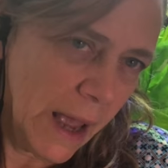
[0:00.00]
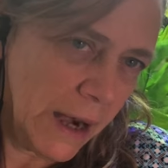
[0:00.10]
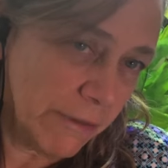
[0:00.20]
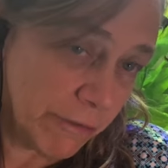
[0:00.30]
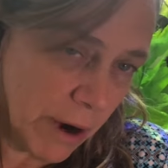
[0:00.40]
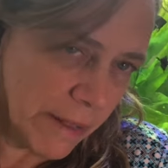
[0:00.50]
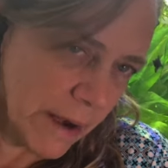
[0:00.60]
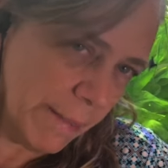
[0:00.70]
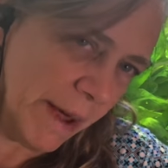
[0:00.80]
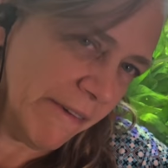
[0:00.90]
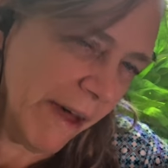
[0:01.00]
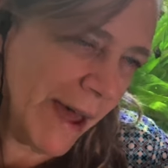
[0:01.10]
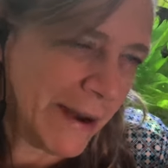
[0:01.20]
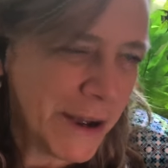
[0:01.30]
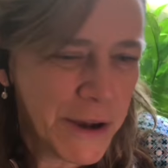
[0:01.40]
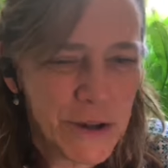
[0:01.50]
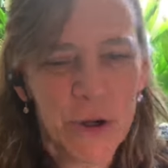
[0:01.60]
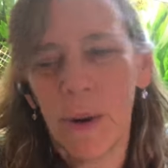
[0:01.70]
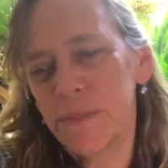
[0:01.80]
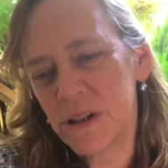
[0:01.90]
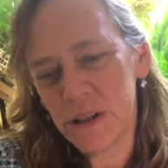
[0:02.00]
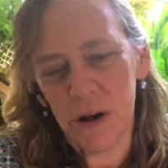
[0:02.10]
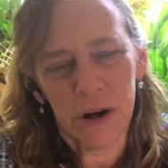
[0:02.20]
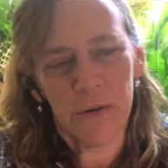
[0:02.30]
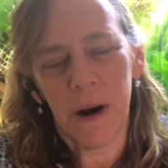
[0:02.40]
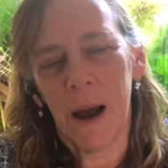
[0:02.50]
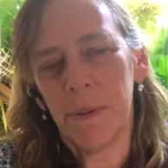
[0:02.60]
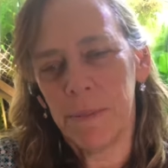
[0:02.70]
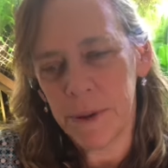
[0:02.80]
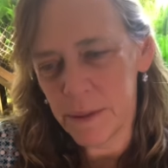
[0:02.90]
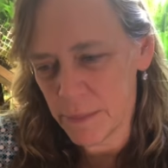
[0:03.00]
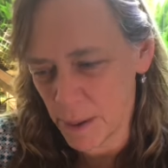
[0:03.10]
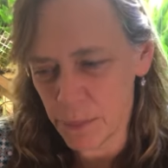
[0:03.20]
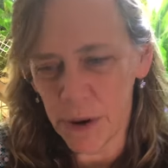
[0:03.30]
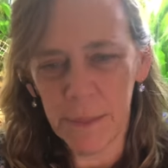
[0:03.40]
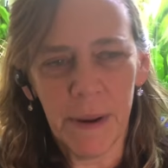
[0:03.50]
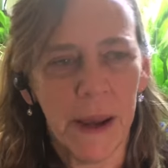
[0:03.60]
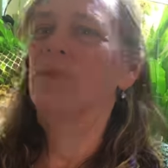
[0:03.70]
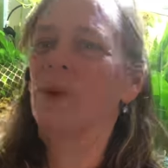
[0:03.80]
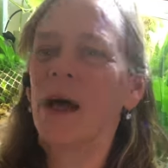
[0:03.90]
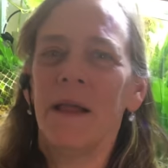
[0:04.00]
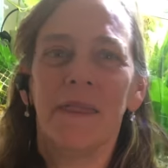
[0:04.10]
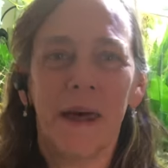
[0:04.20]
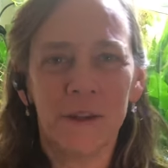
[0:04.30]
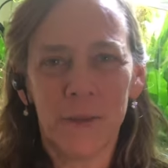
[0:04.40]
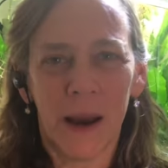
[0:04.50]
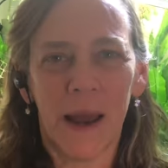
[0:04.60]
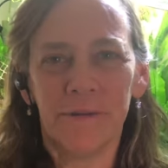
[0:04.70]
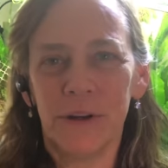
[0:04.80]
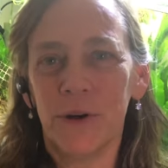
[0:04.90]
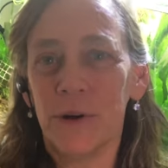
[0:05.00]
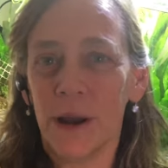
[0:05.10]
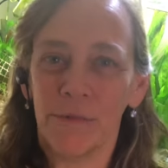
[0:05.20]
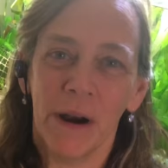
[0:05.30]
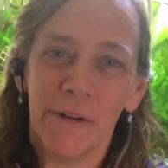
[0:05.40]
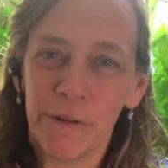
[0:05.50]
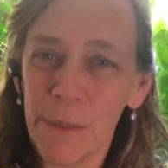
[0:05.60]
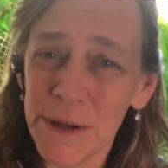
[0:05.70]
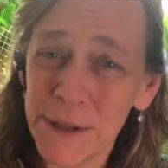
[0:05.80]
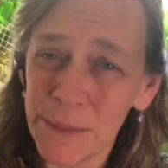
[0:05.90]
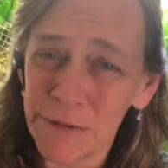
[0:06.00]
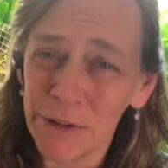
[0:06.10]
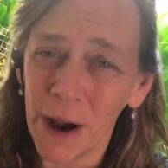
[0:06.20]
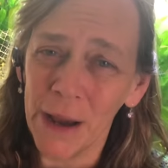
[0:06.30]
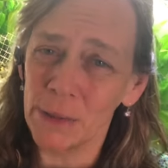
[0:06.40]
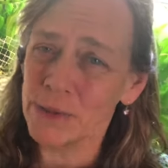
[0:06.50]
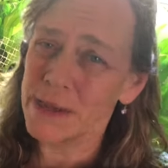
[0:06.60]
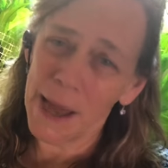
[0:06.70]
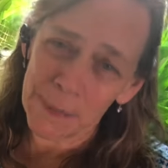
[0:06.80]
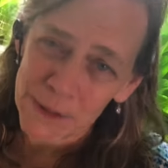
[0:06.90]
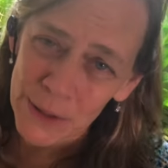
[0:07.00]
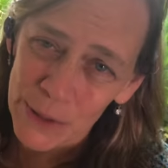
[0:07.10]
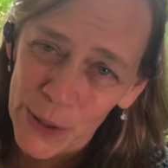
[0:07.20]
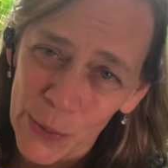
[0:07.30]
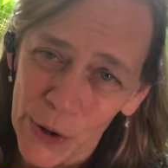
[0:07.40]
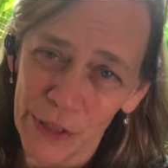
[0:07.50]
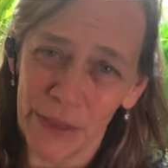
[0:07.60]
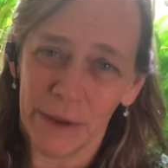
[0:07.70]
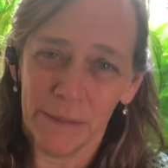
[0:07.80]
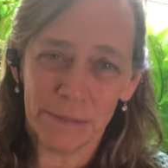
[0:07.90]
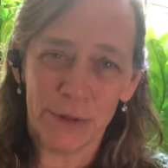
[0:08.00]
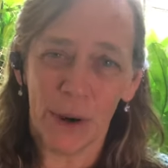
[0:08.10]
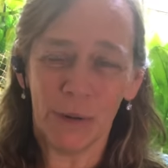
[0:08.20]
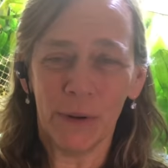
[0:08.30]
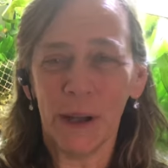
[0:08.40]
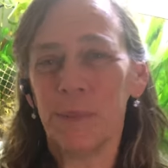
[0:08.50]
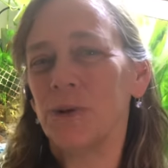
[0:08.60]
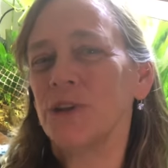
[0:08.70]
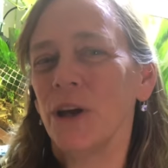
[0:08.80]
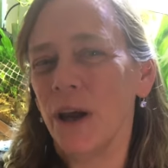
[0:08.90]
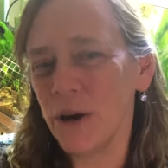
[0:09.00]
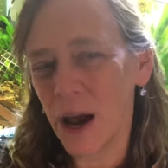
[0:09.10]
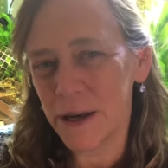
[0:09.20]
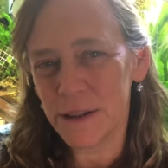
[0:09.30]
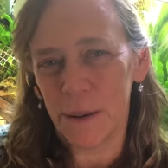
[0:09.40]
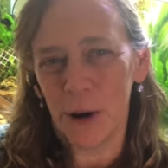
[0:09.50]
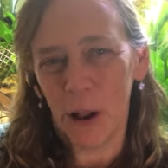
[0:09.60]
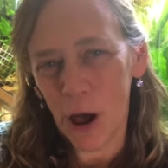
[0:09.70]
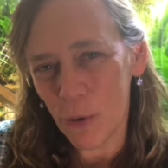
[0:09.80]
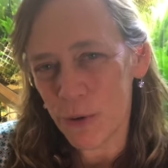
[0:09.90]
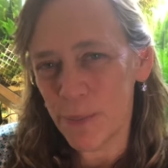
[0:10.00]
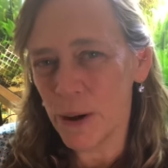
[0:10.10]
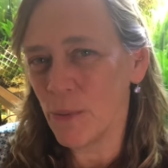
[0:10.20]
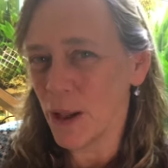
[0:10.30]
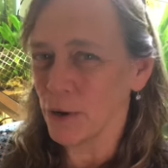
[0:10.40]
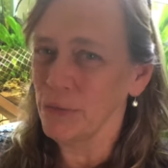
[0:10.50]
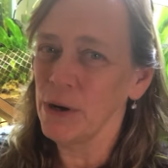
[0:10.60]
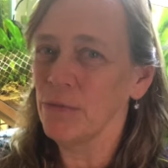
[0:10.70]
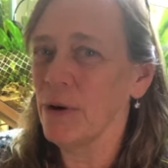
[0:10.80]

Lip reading: any fry that I may have had. So I'm just gonna grab them and bring them in. Well, that's what I have to do to get ready for my summer fry. It was absolutely worth it. So I really appreciate you guys coming along with me while I didn't